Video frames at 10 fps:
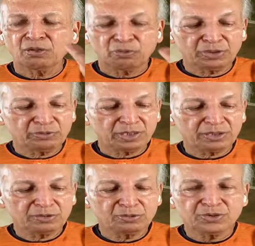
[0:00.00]
when you are
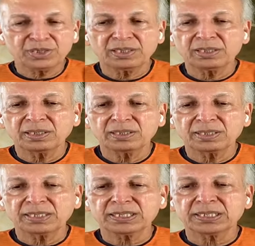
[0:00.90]
using
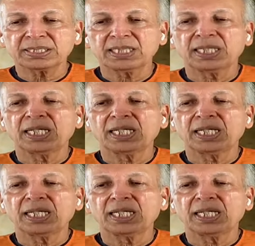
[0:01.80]
this